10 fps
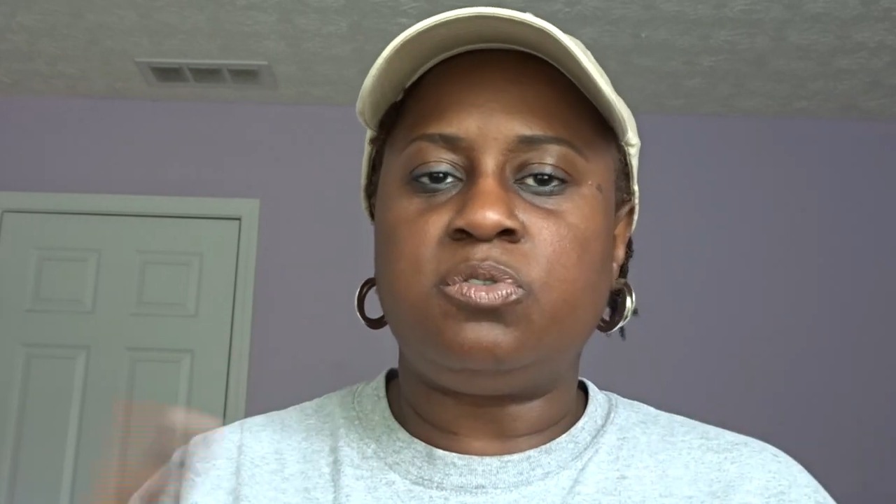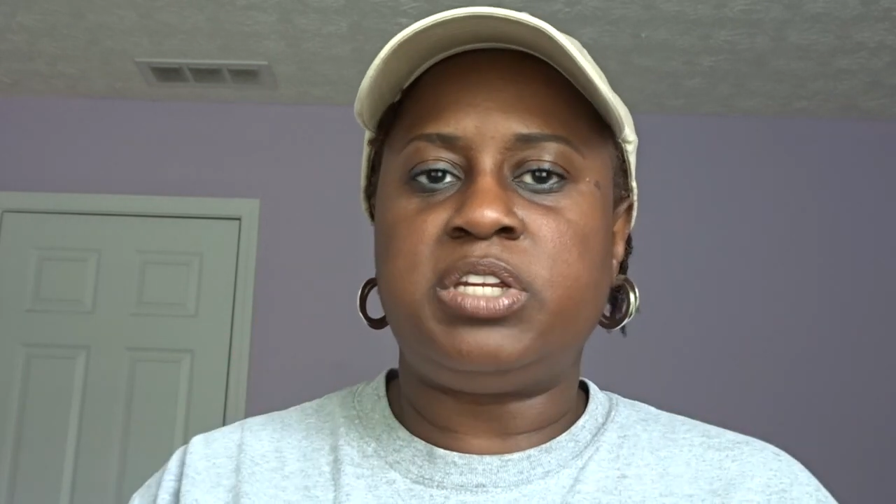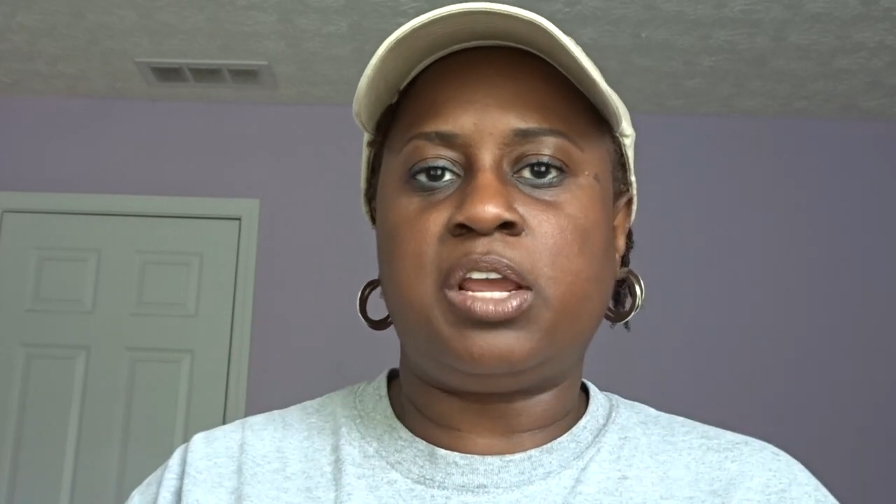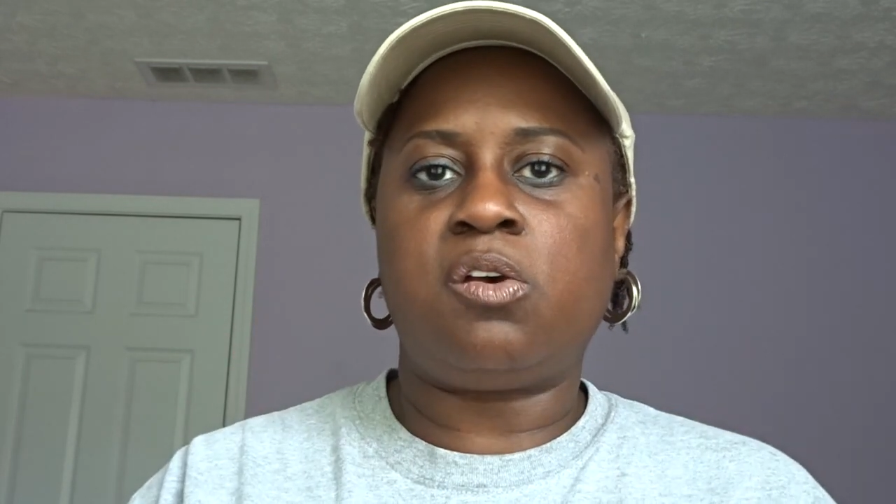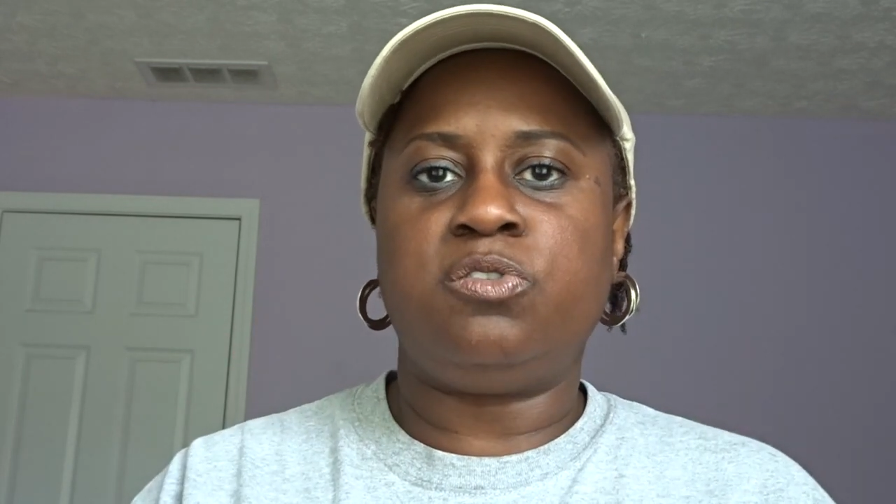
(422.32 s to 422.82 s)
Don't
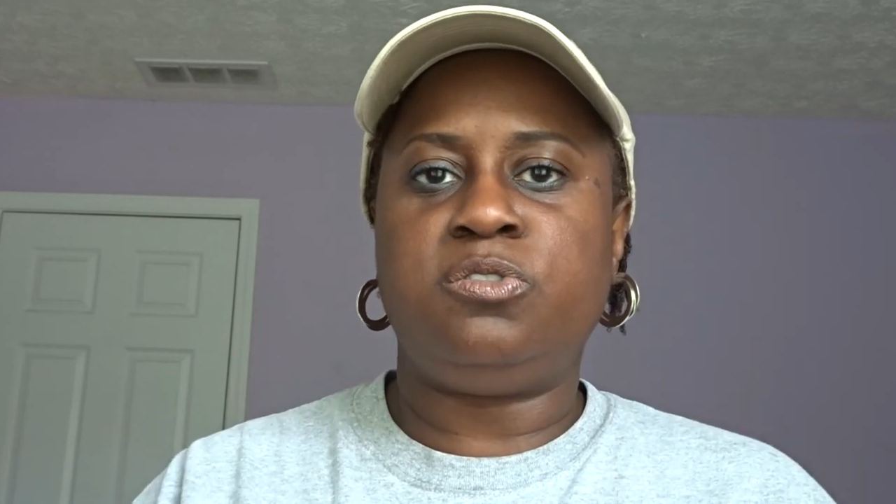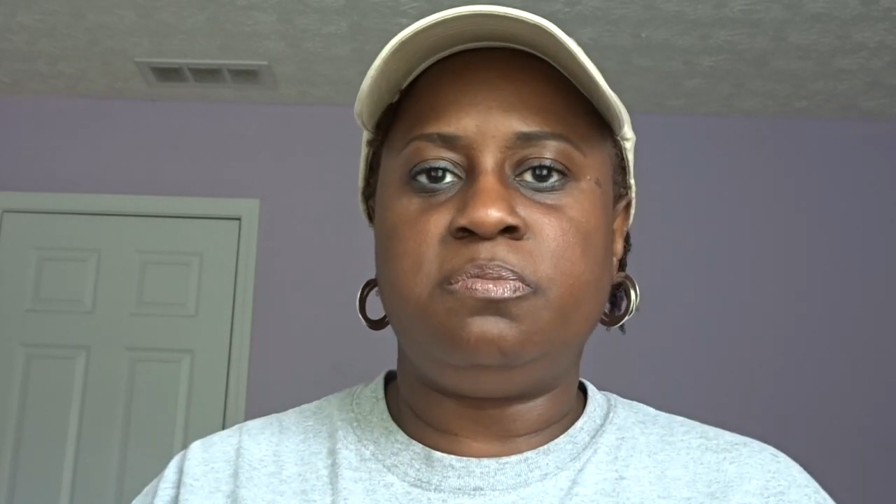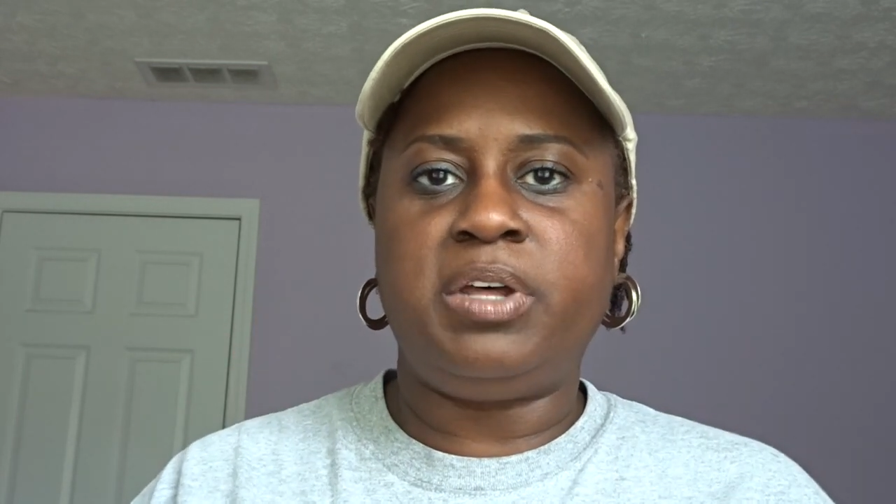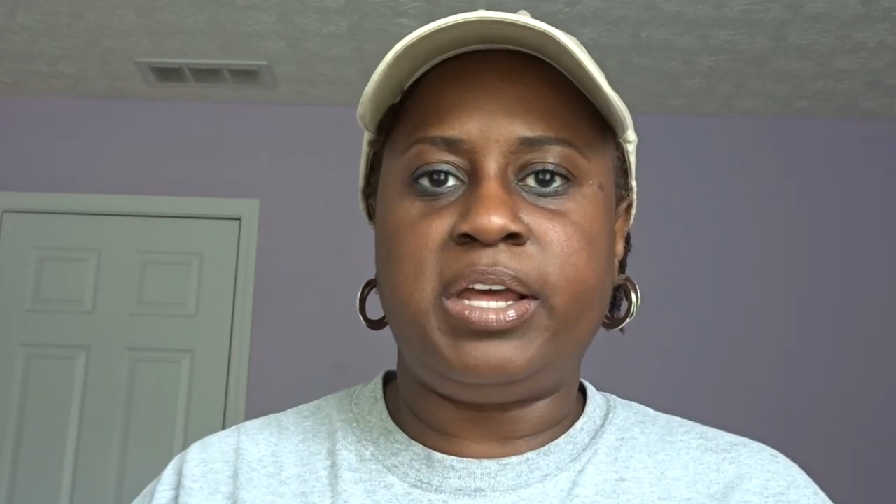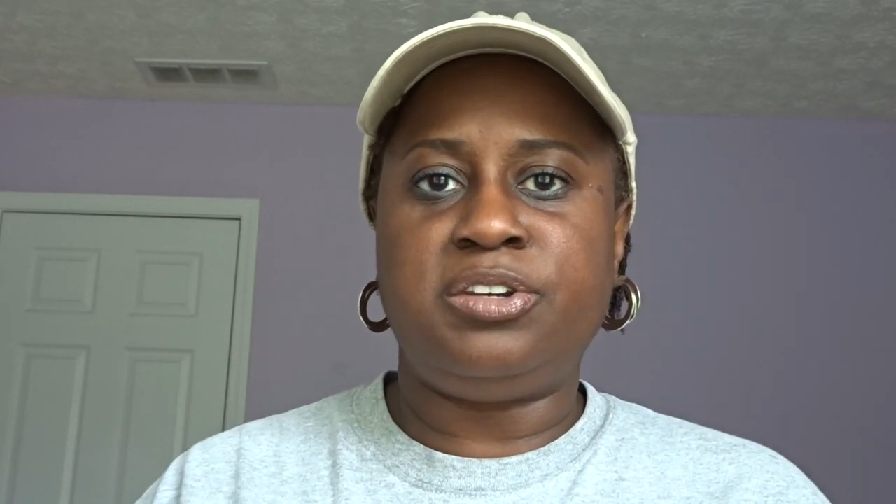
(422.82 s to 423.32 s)
take on too
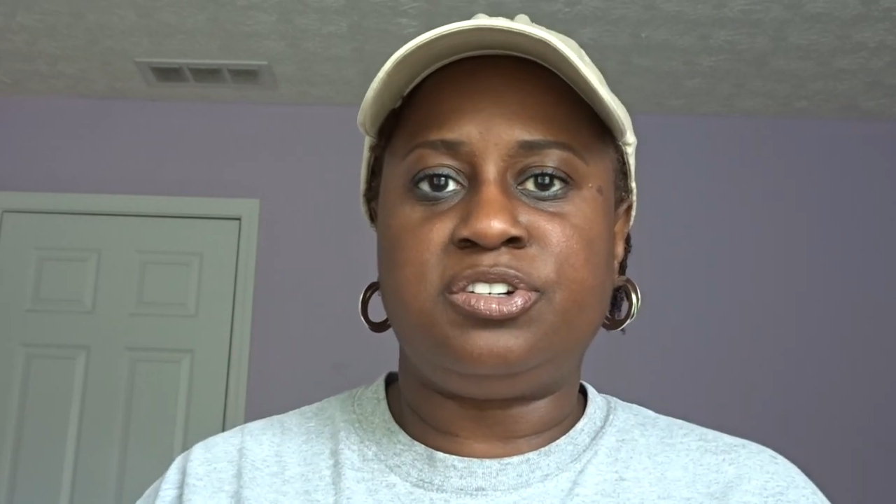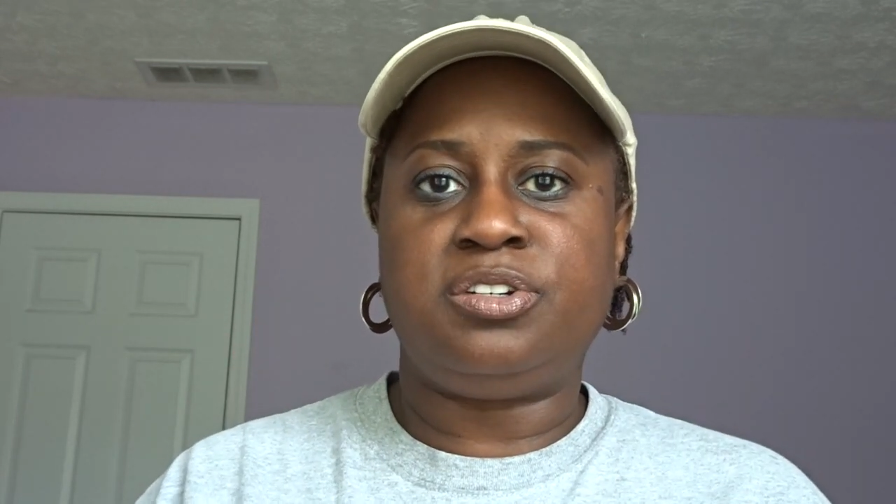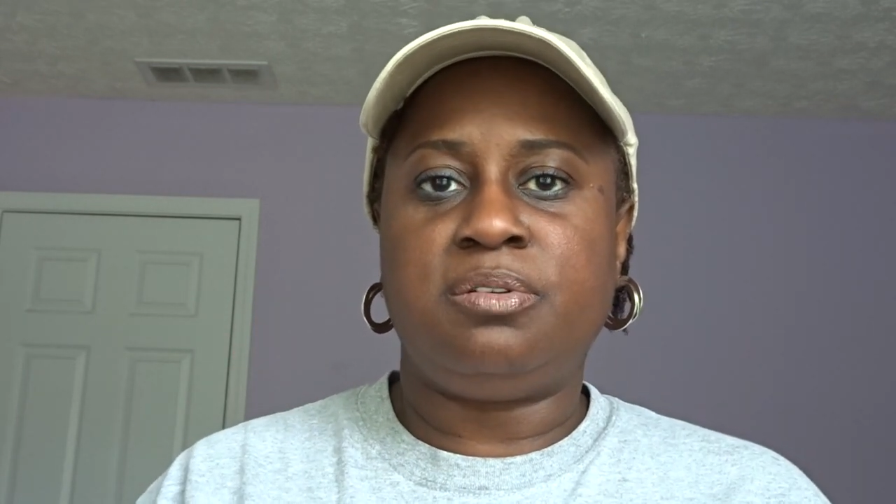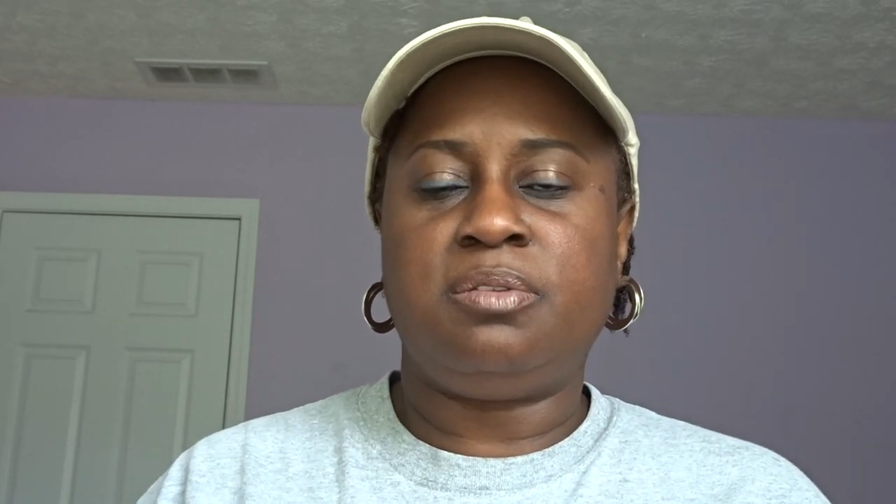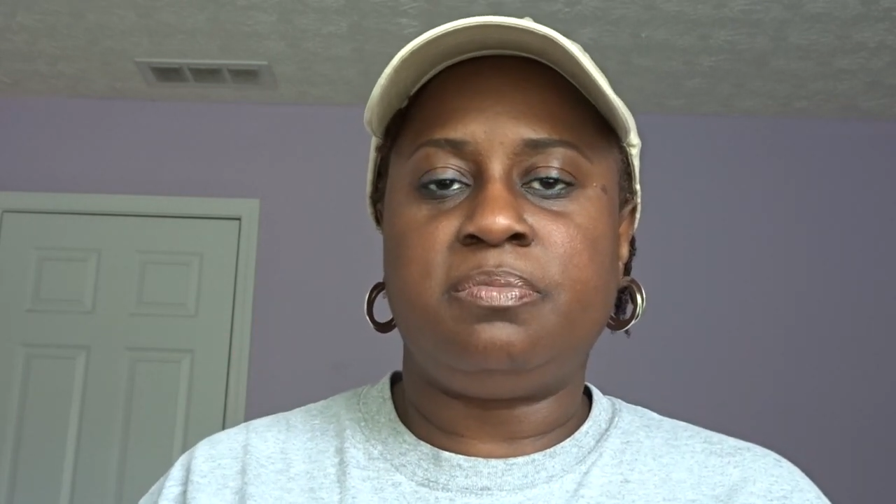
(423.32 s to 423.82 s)
much,